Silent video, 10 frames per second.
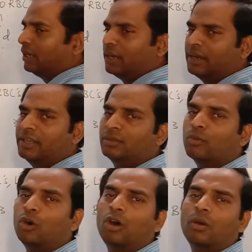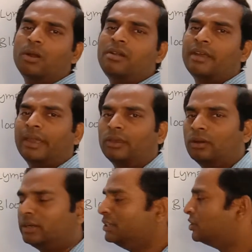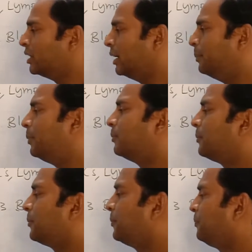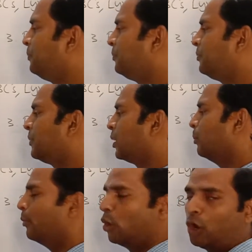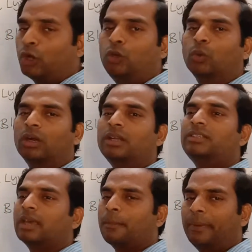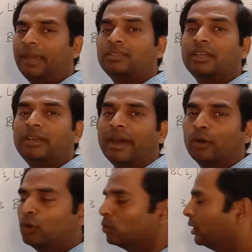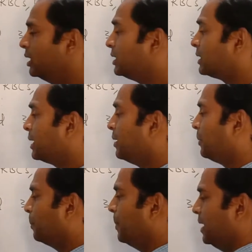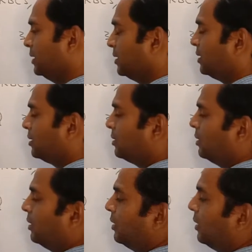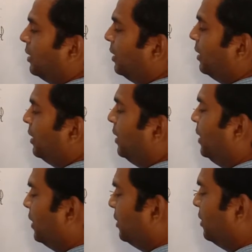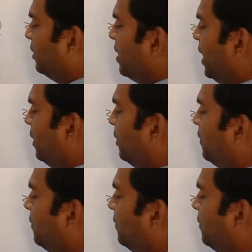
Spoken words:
it is more or triangular in shape, broad towards apex and narrow towards base. Then